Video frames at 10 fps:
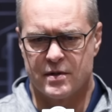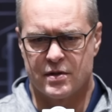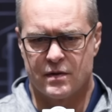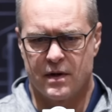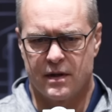the
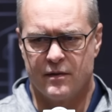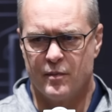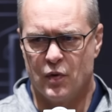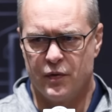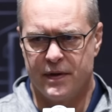strength of
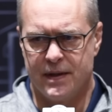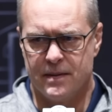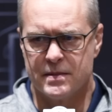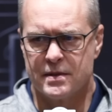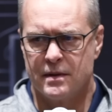both
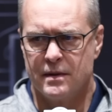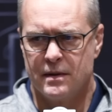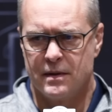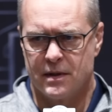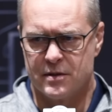teams
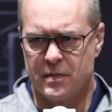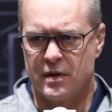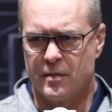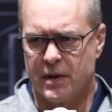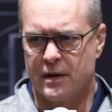has been
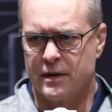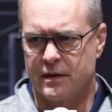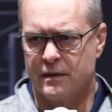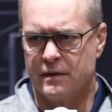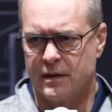their penalty kill.